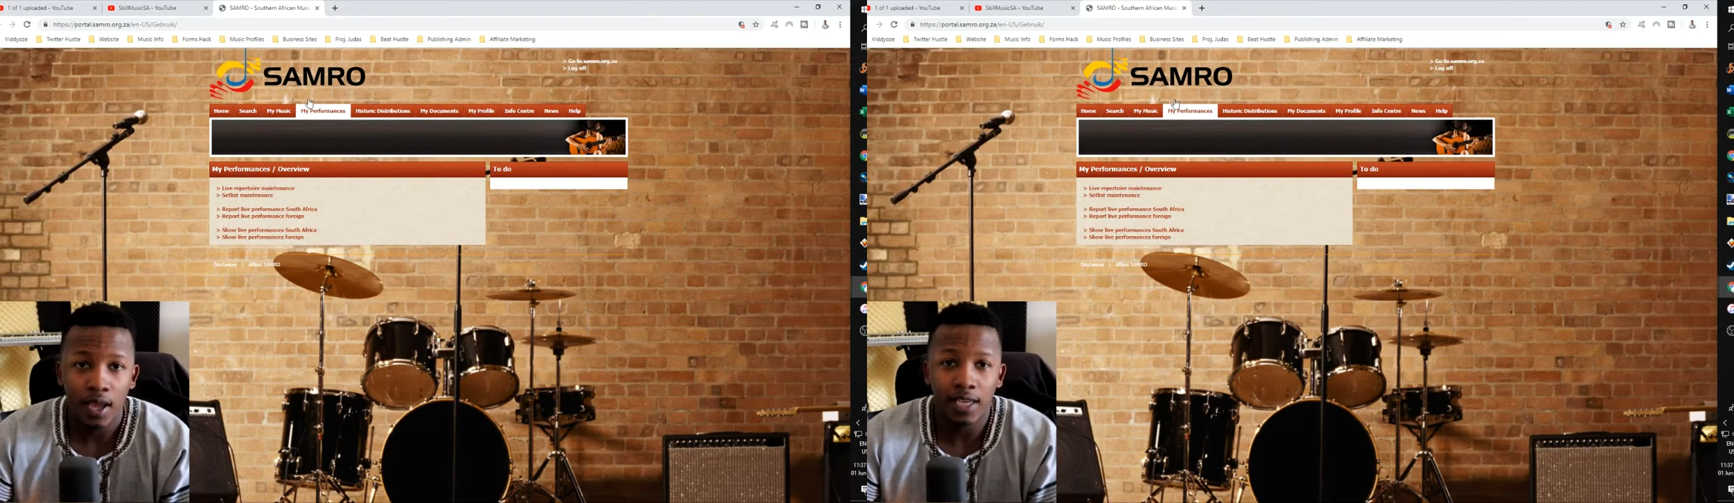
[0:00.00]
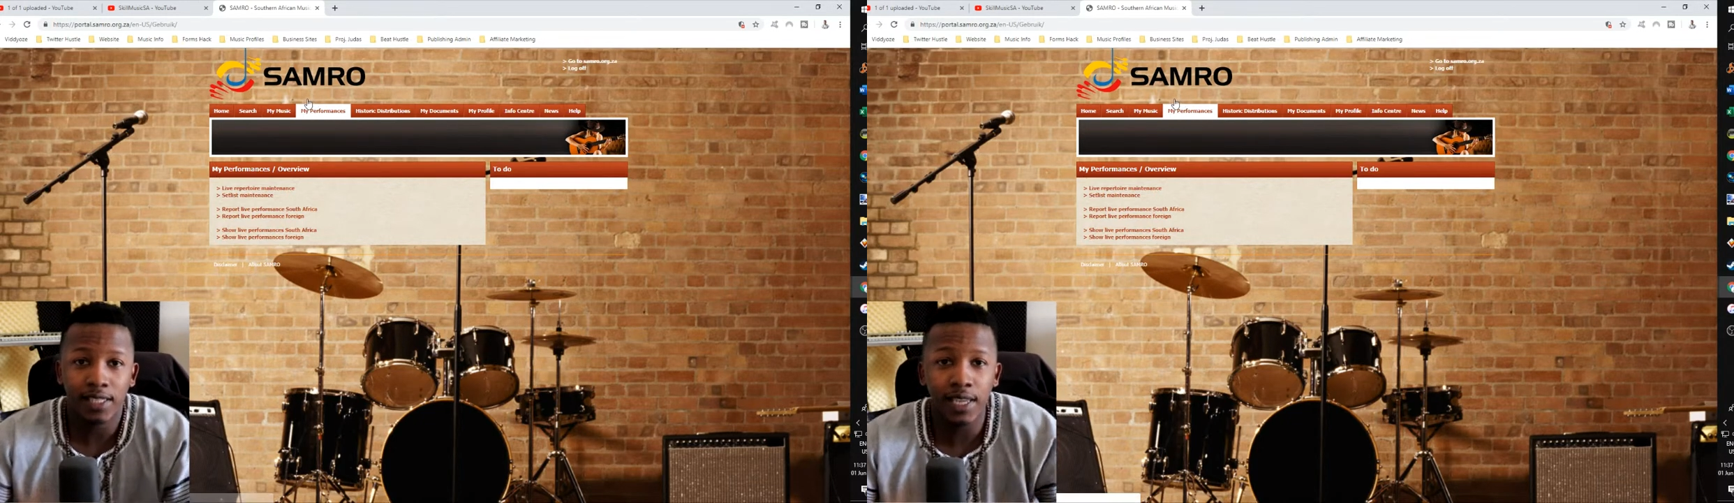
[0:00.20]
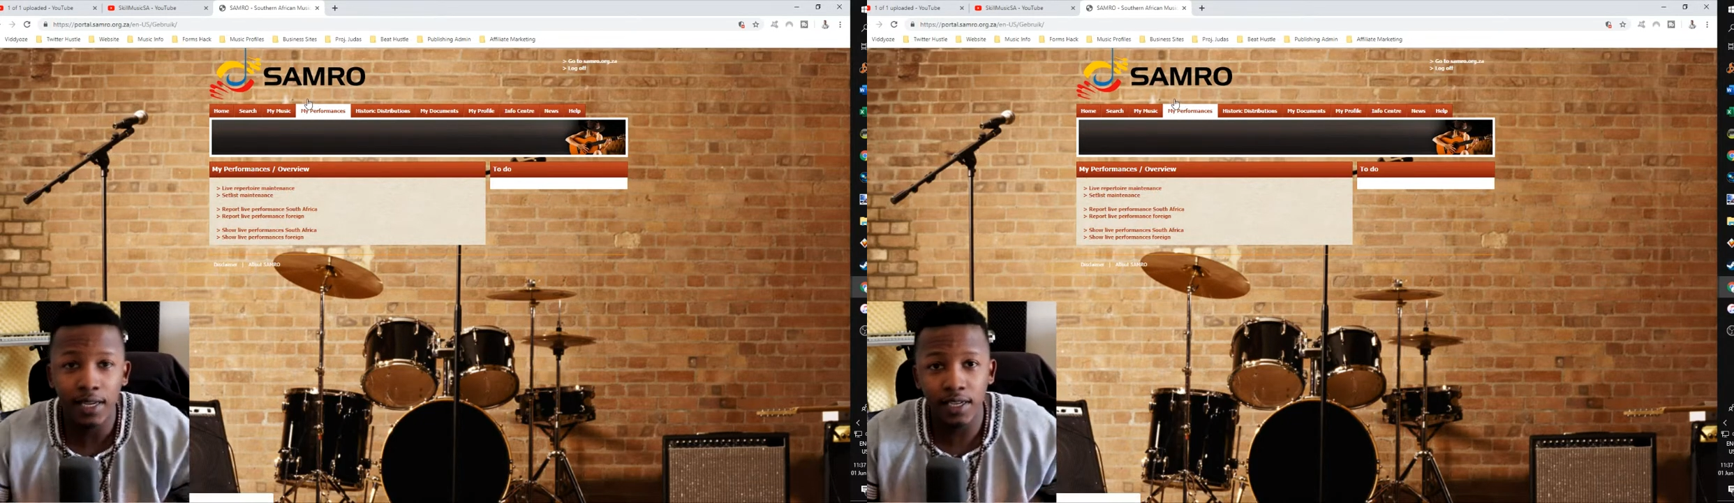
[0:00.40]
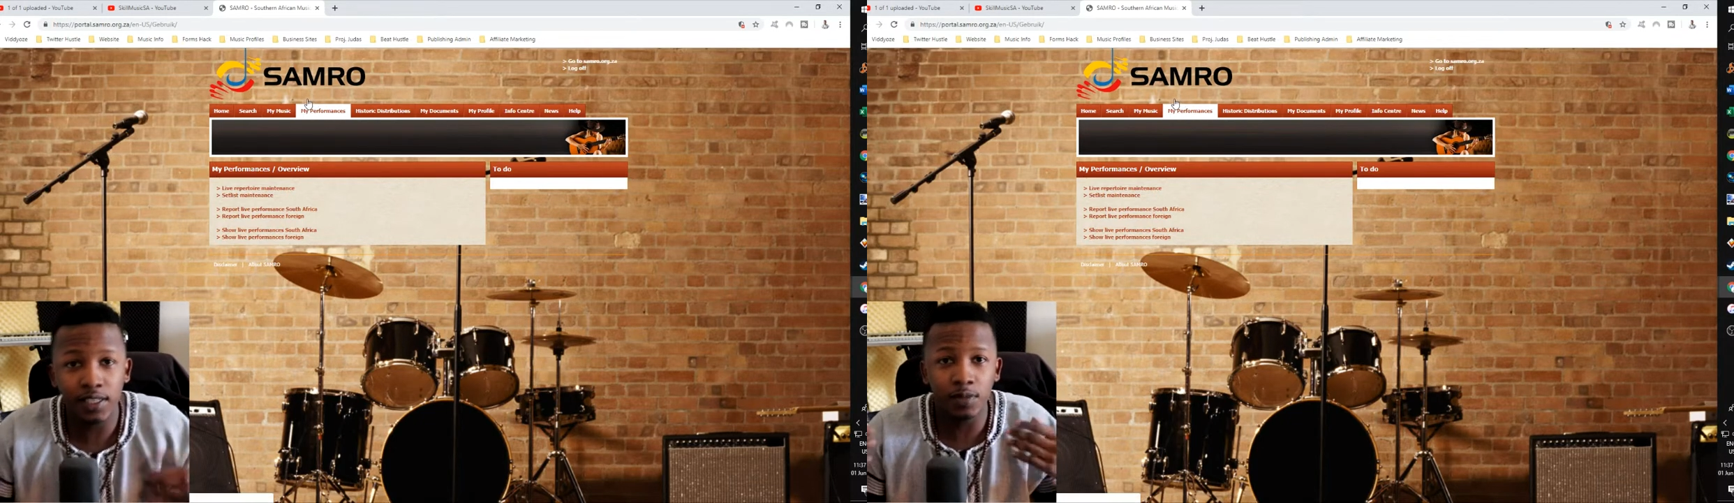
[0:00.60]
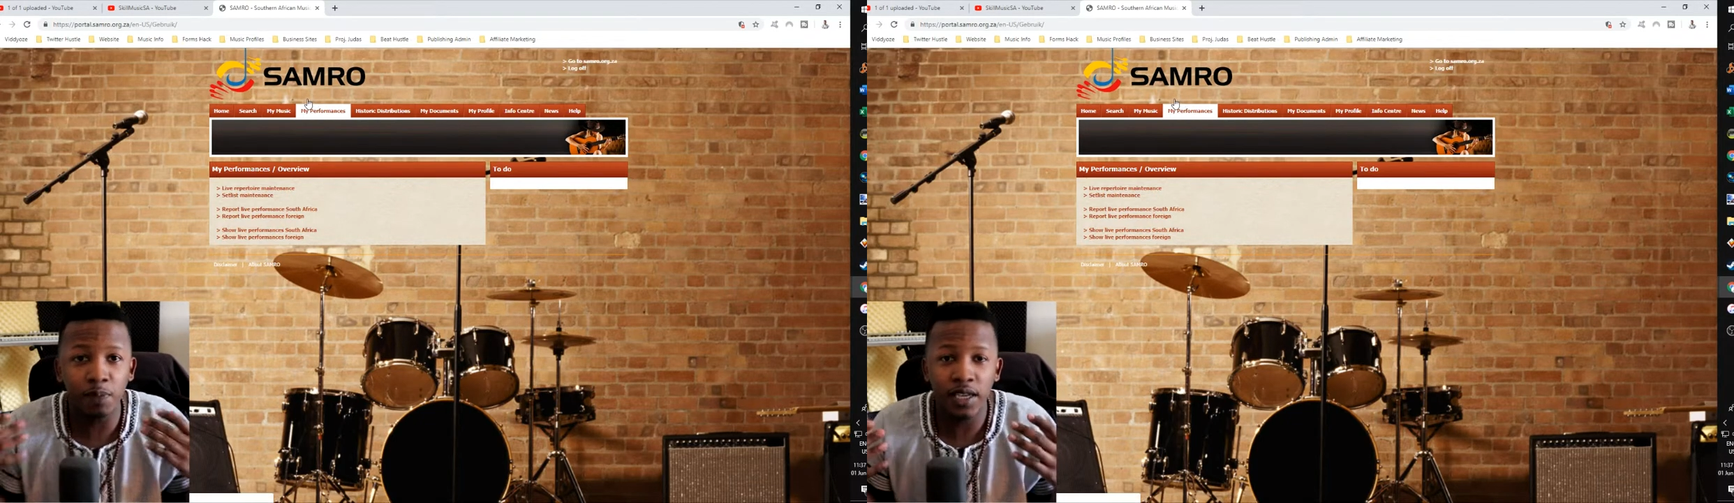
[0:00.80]
A set
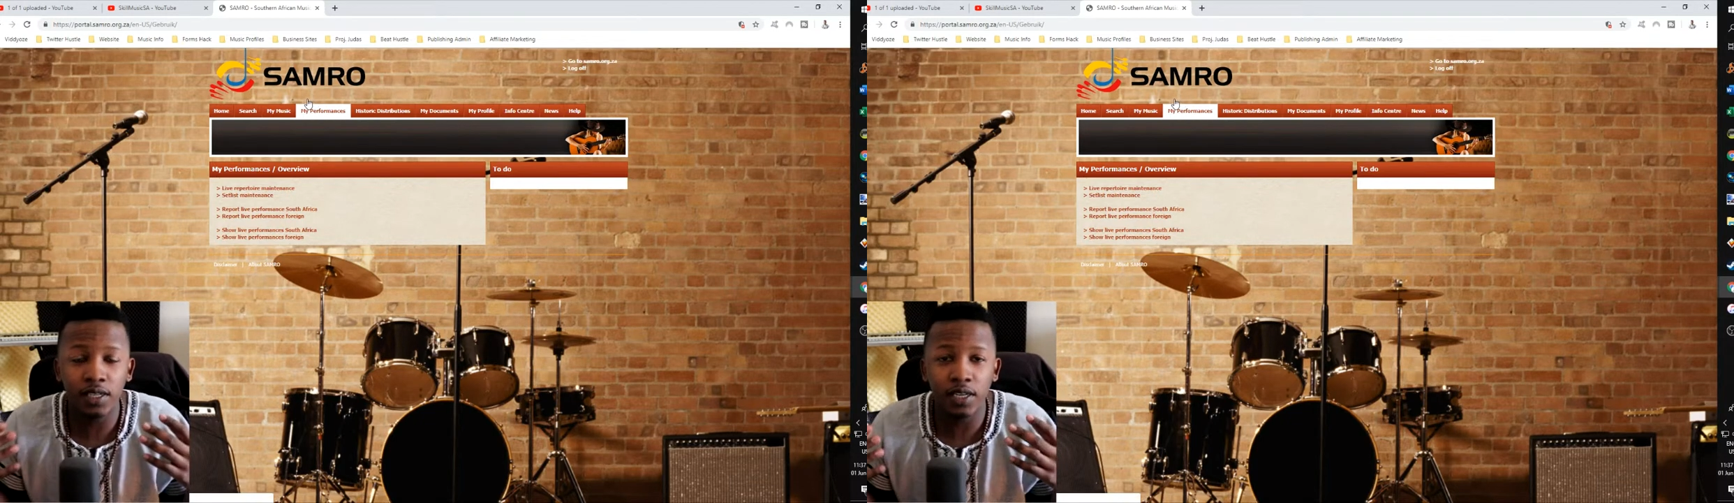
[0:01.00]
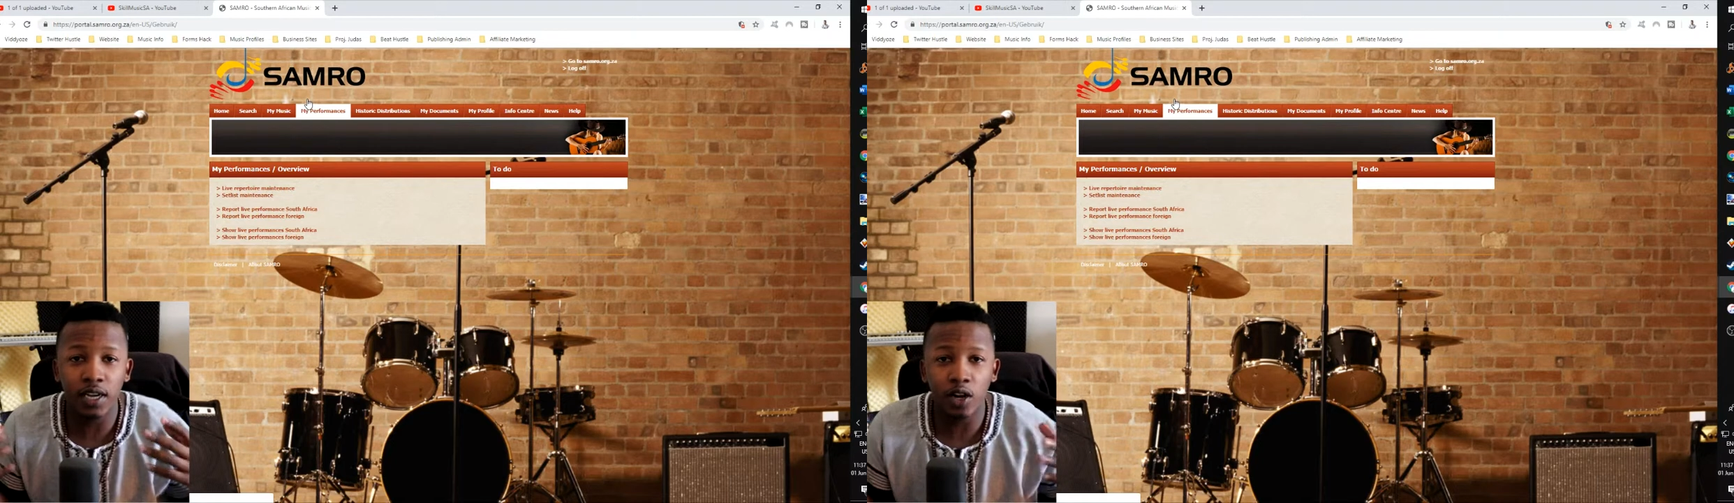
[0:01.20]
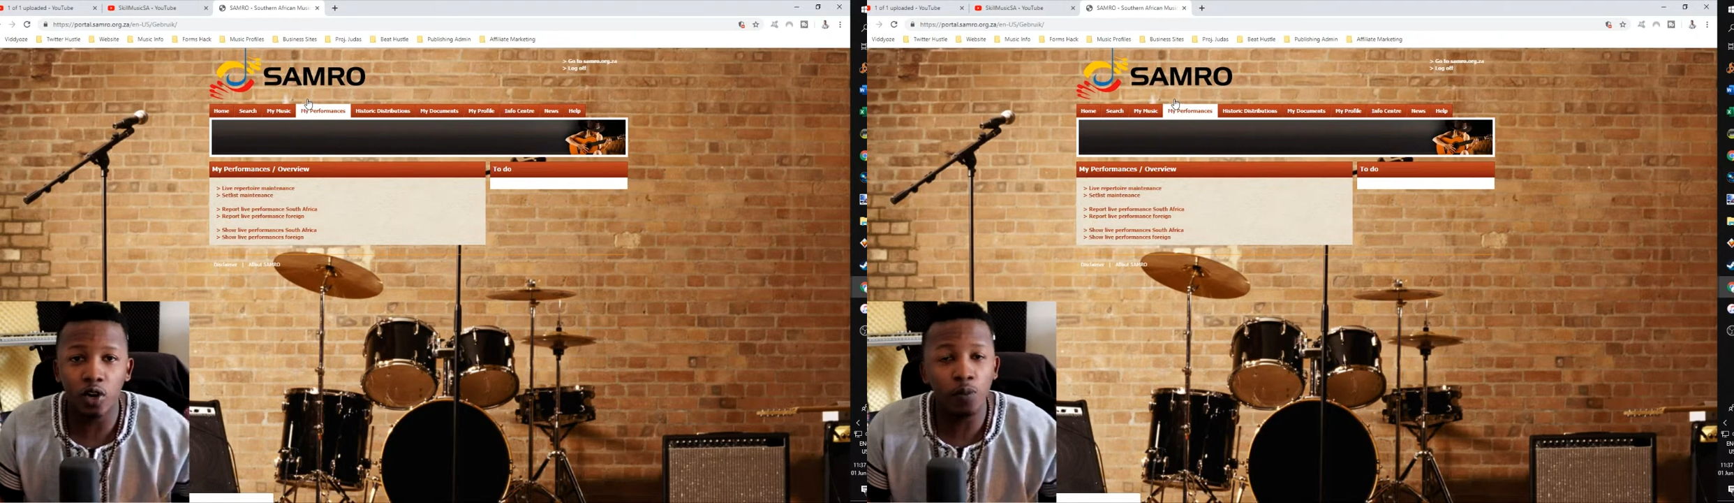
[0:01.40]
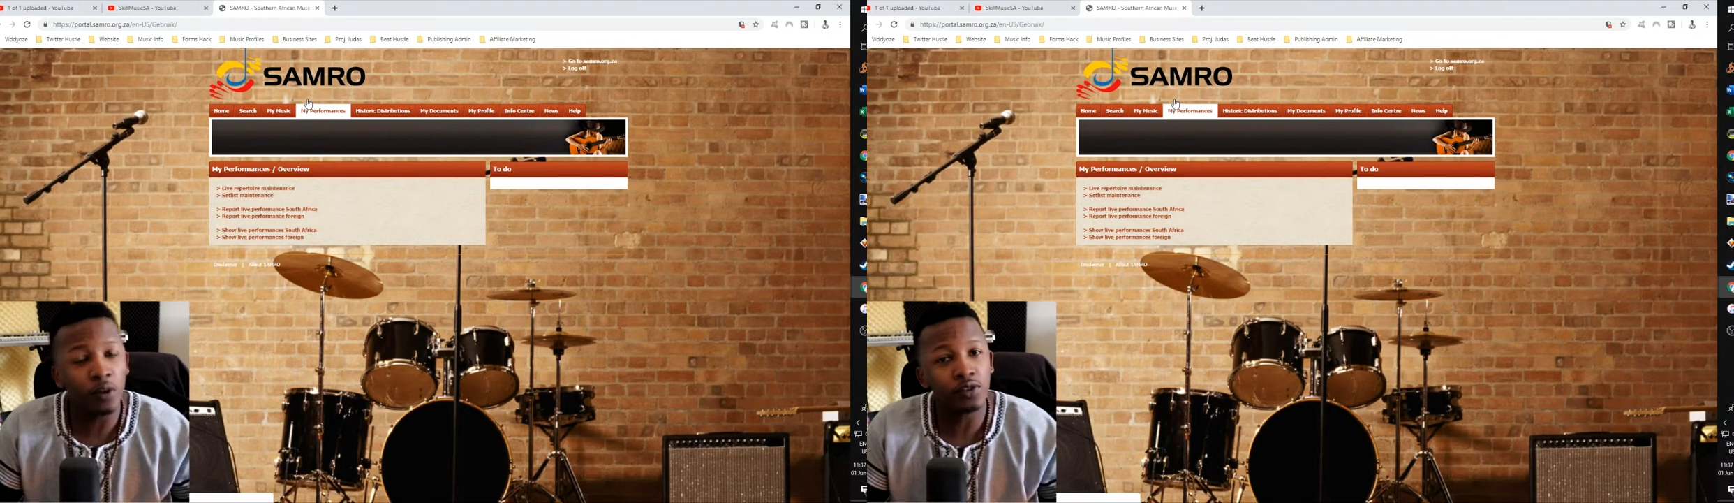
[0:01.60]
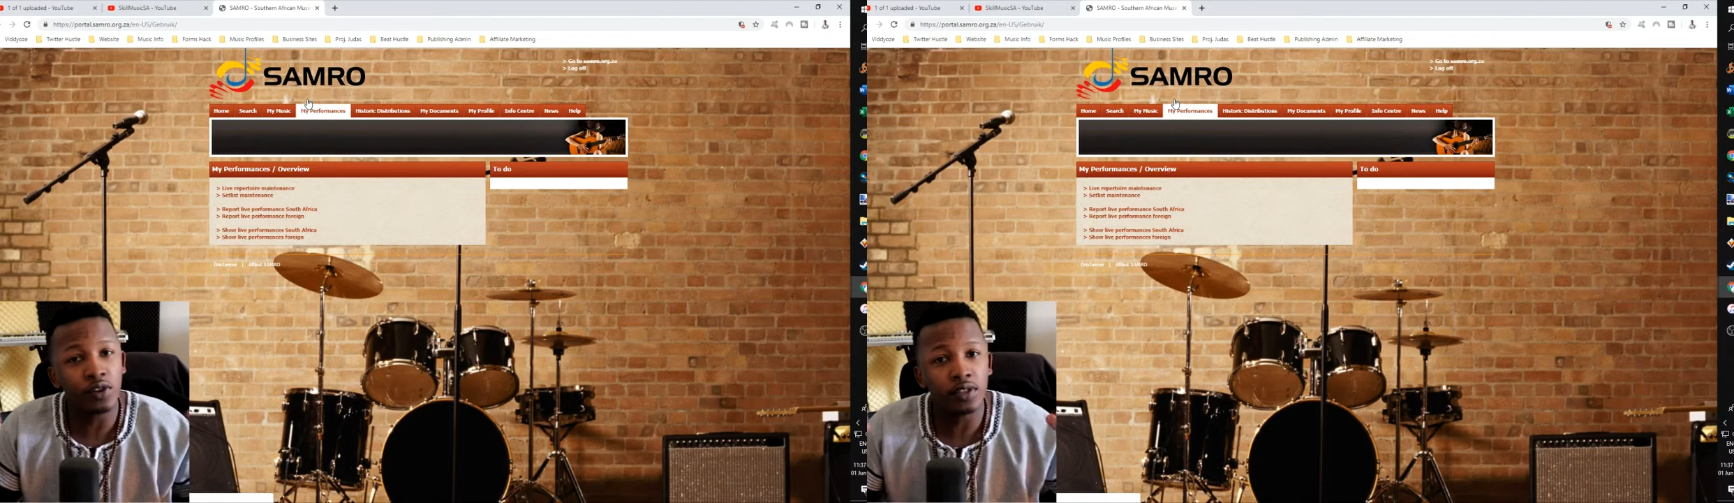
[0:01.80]
list is basically a group
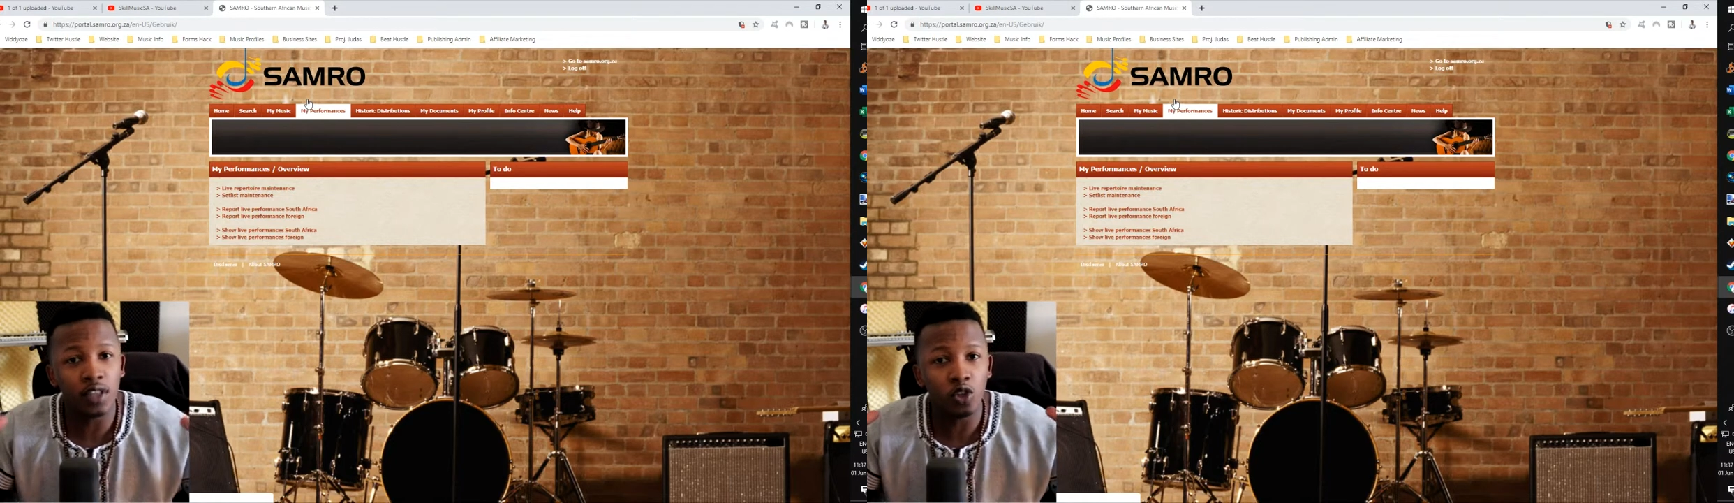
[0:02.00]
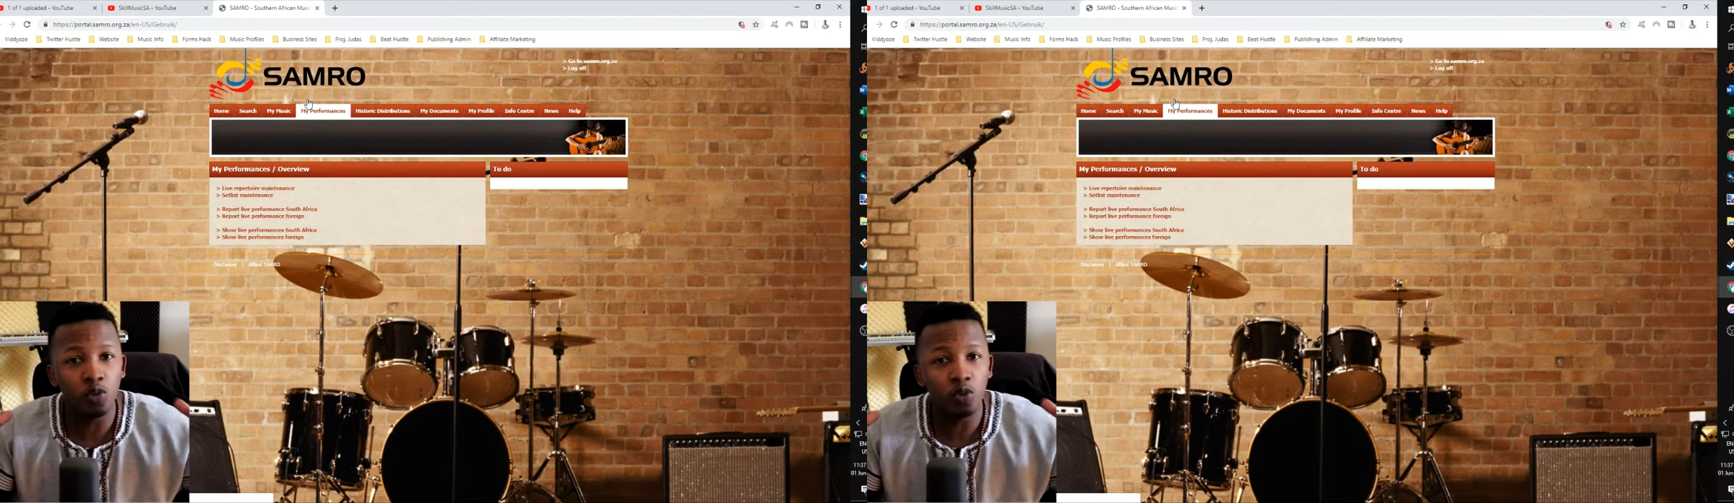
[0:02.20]
of songs that